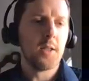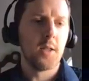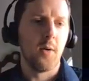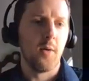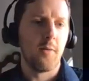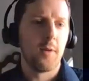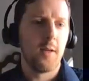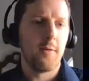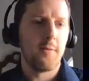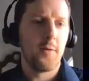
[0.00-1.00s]
So, for
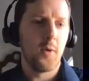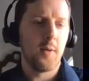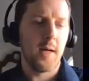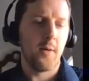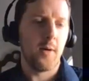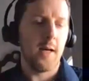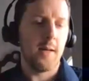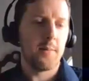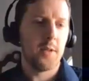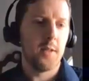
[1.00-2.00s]
the fuel and power
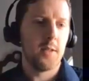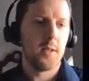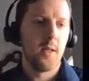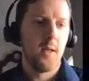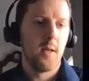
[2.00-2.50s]
options,